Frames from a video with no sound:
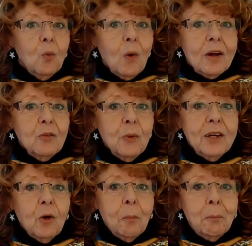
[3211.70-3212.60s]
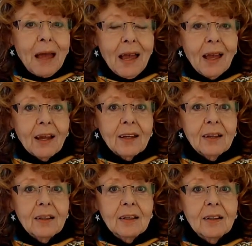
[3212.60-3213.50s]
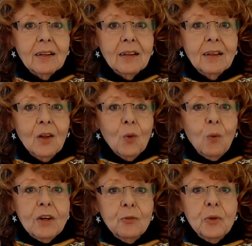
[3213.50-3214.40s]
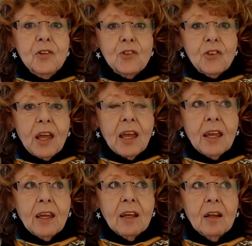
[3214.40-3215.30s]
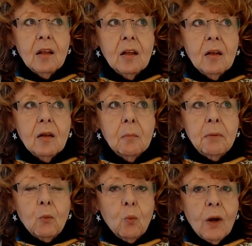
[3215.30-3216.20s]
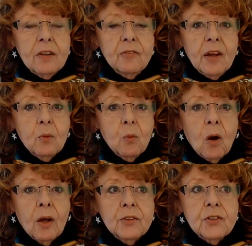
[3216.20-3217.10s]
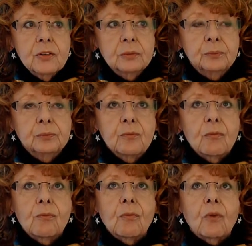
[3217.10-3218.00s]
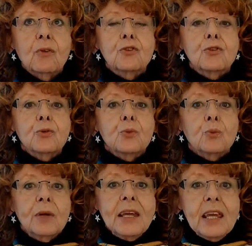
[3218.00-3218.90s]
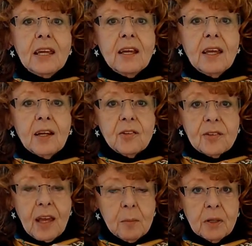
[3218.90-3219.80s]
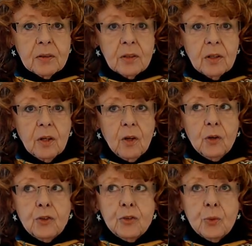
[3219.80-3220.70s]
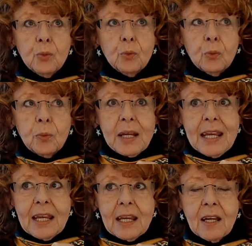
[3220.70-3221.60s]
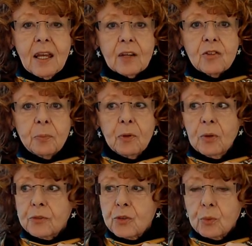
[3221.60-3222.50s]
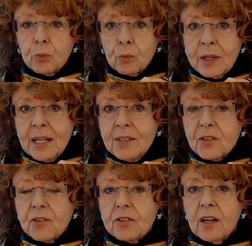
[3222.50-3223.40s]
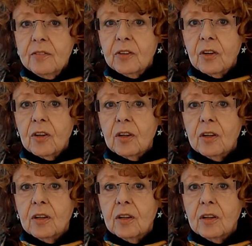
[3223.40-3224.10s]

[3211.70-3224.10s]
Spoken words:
What if we go back? What if we say, but what if I want to re-examine, to re-explore, to rediscover